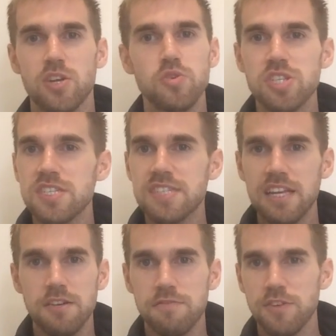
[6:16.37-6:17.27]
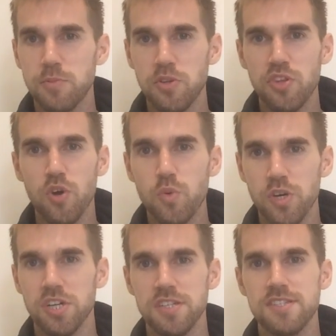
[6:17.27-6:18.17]
Don't just send your film with no
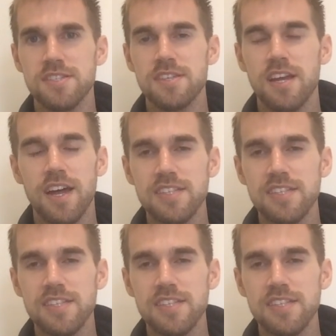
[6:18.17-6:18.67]
words.